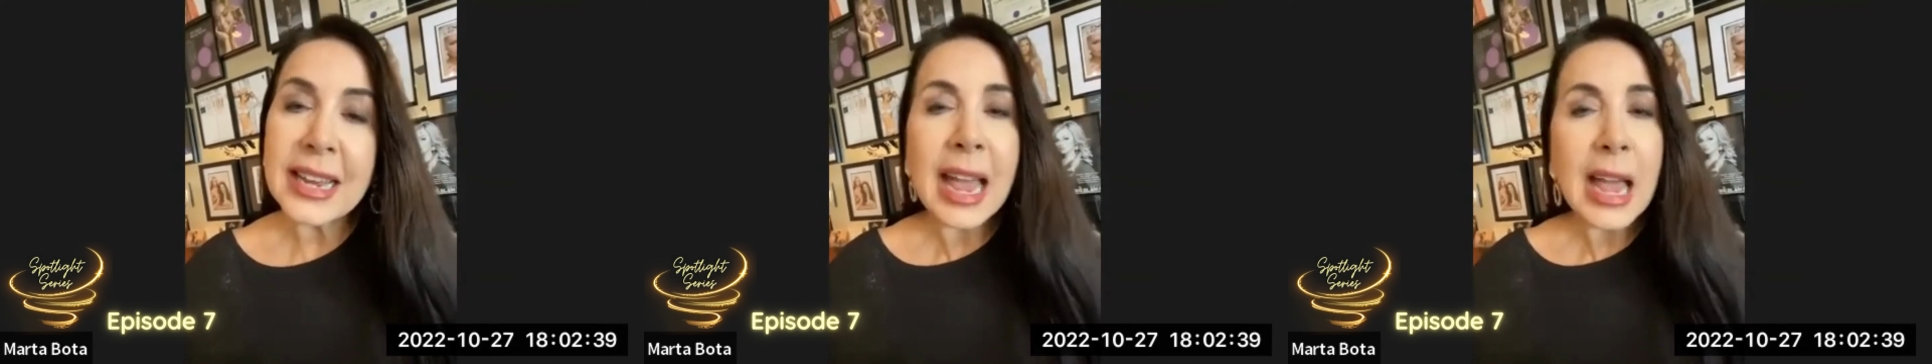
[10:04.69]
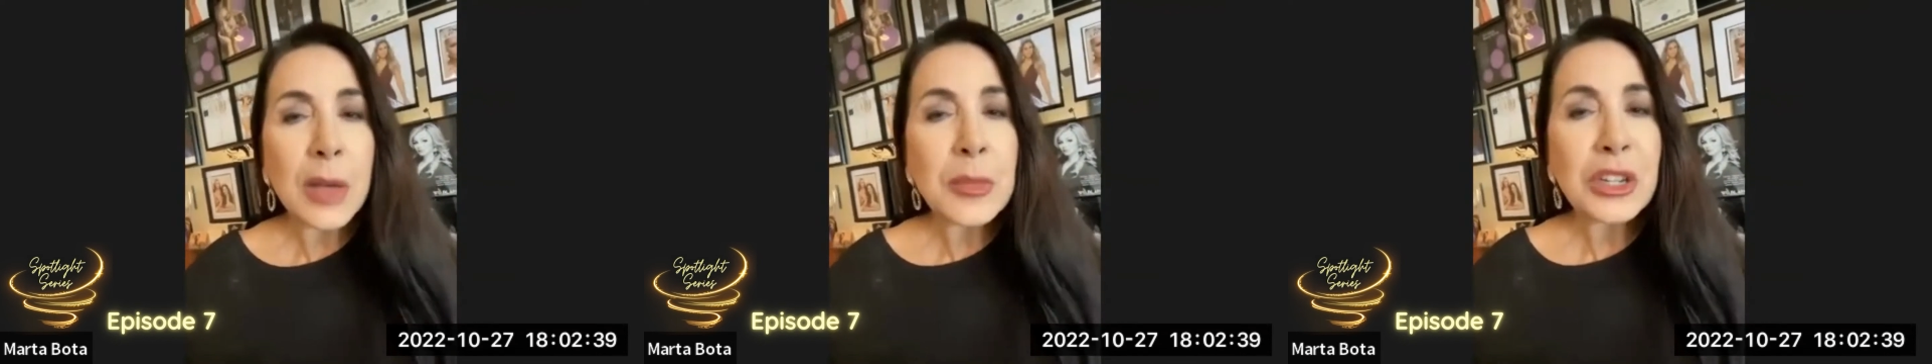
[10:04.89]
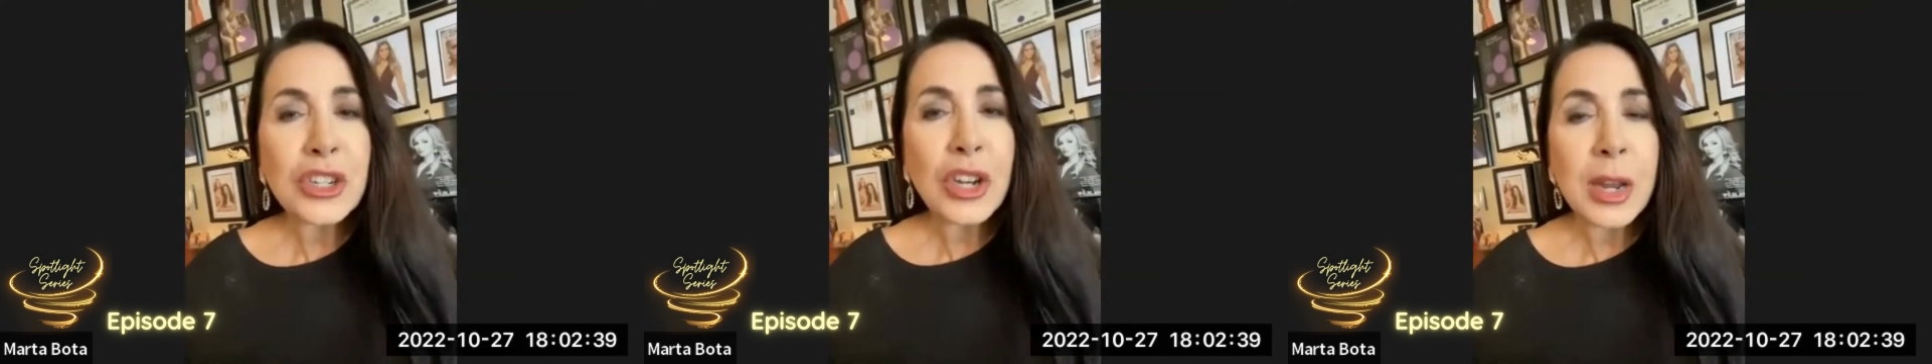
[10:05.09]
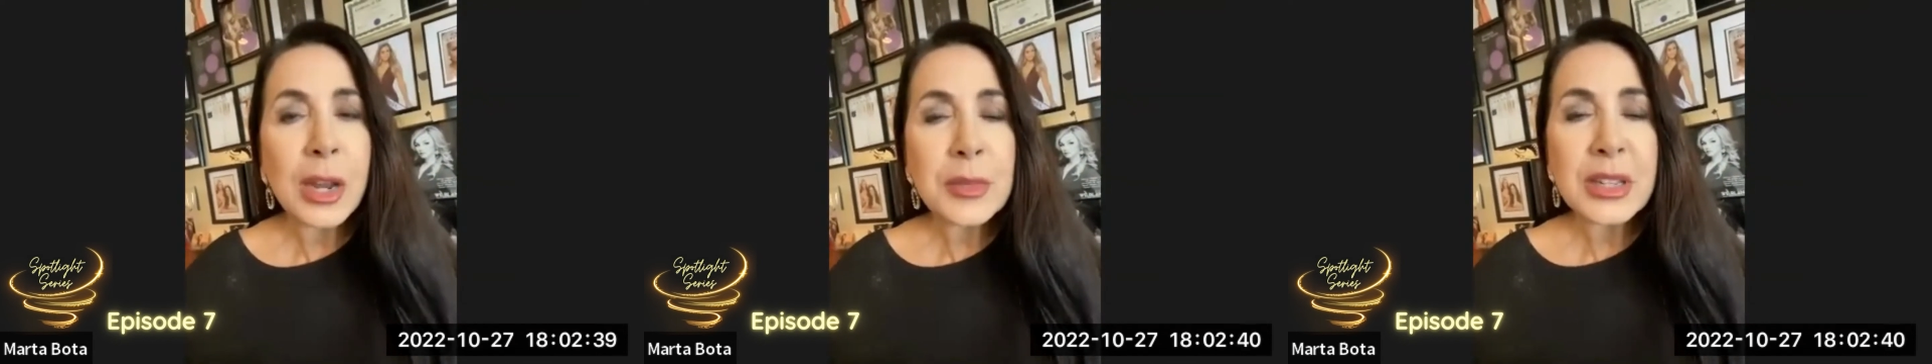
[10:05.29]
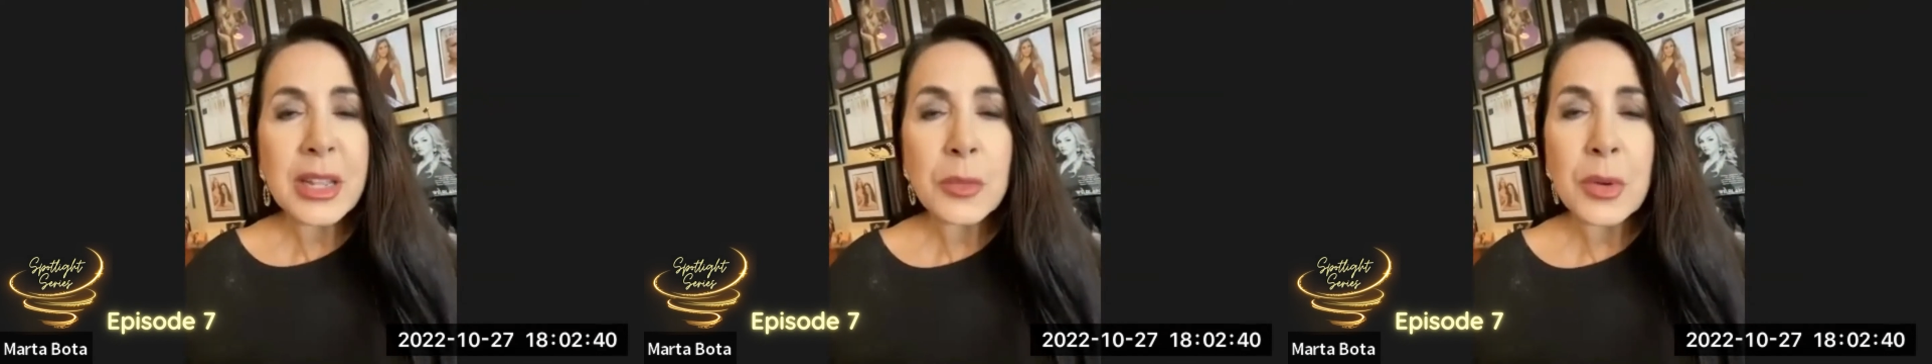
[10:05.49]
how much time
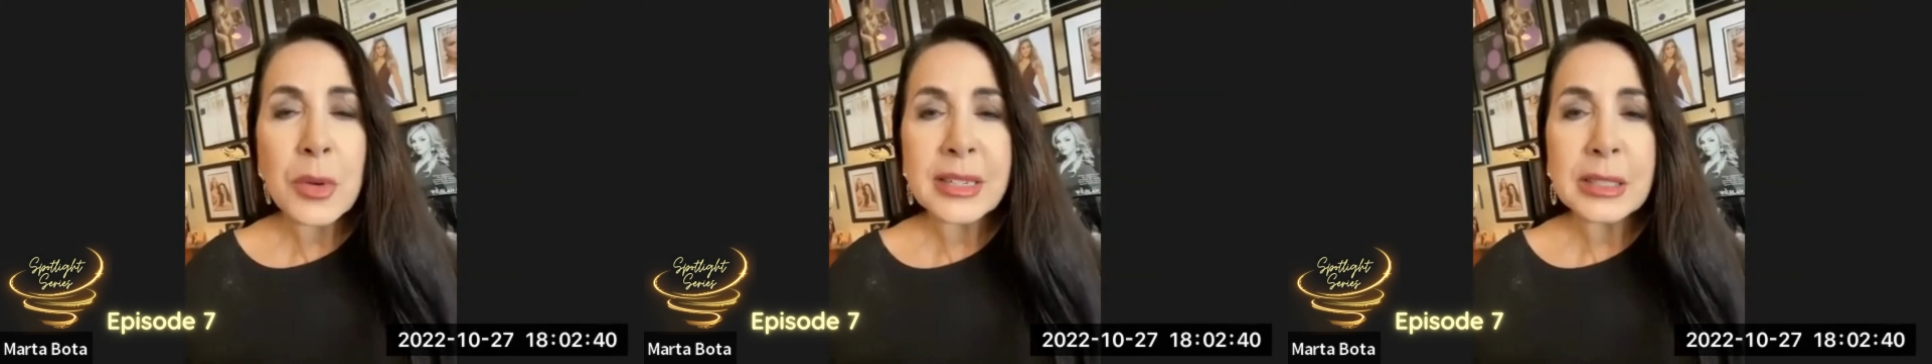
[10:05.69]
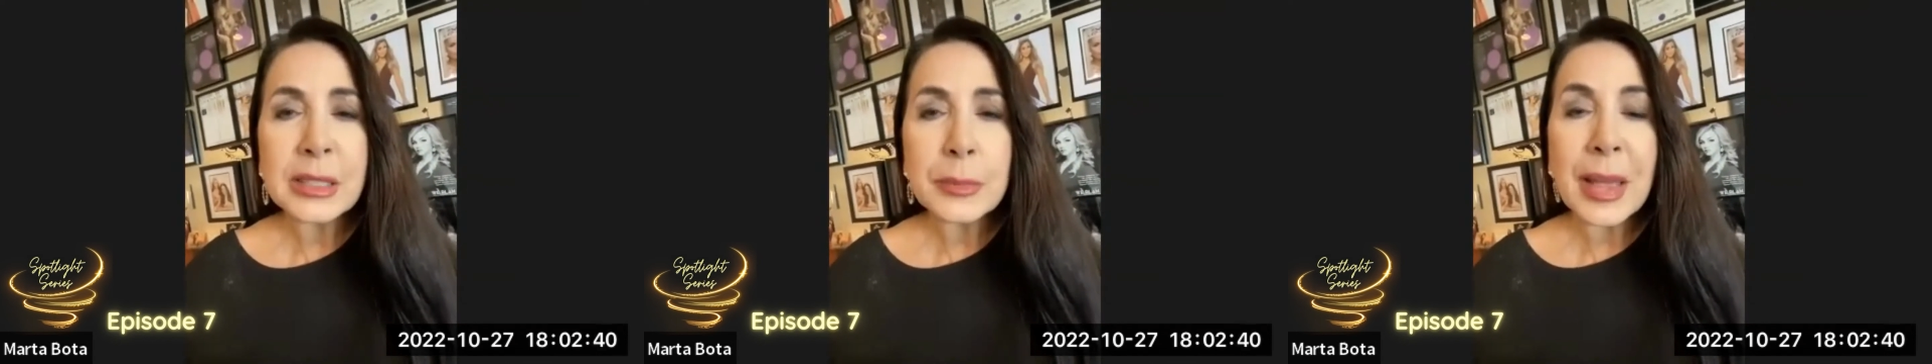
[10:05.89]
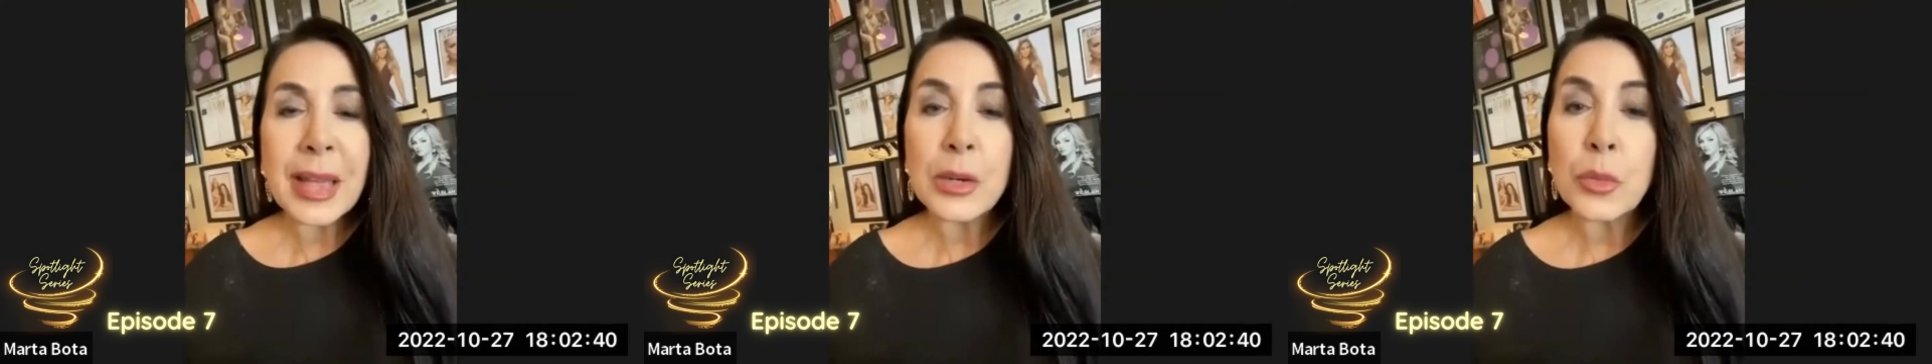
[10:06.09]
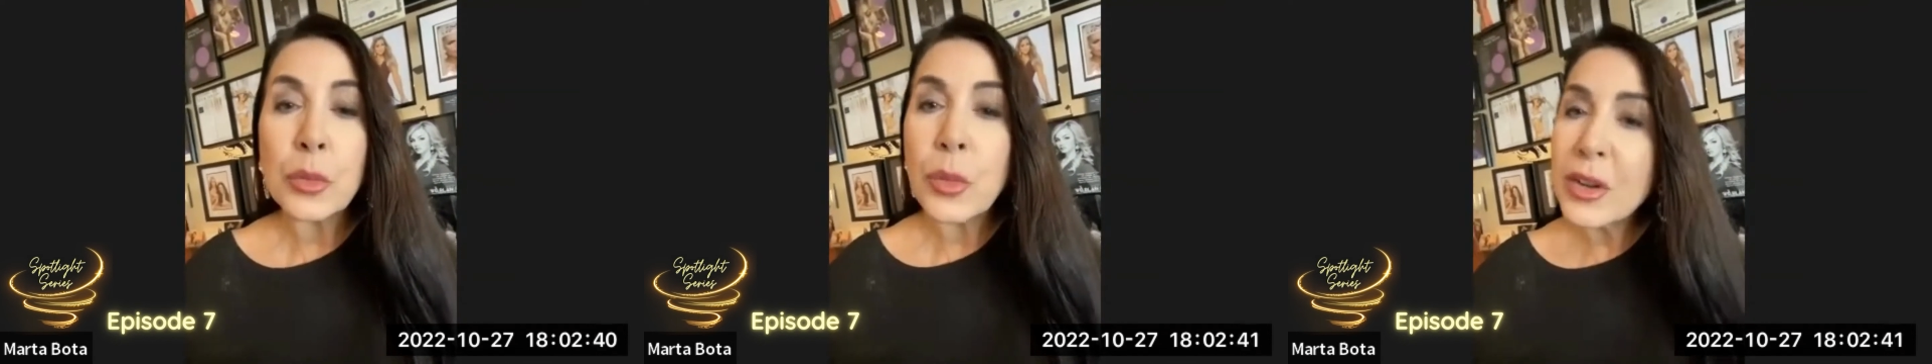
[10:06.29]
do they want to spend,